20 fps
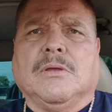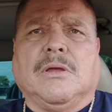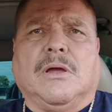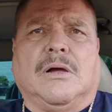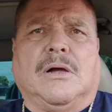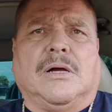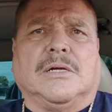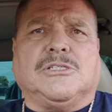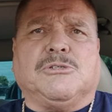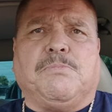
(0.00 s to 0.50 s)

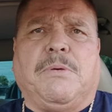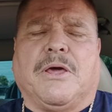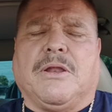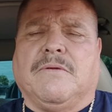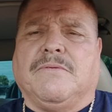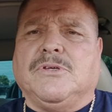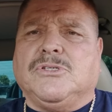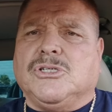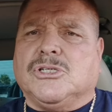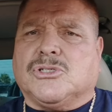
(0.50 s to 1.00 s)
Uh, it's better
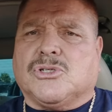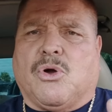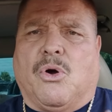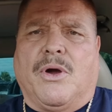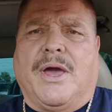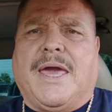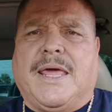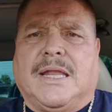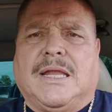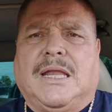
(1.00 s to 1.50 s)
you just go
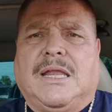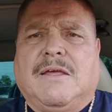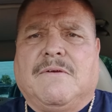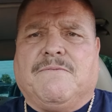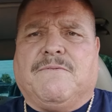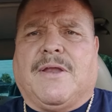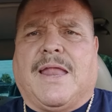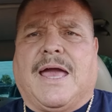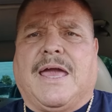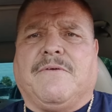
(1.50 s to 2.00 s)
ahead and
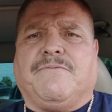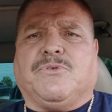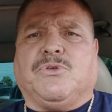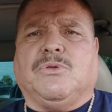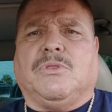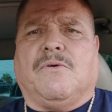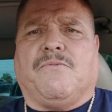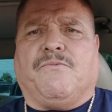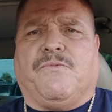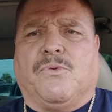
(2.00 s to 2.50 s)
live life to
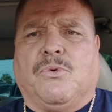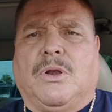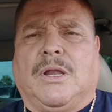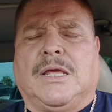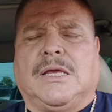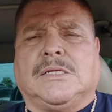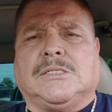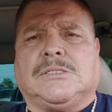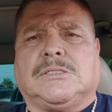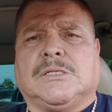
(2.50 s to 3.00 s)
the
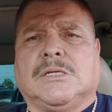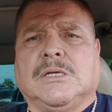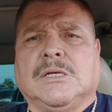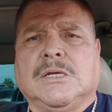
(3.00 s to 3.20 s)
fullest.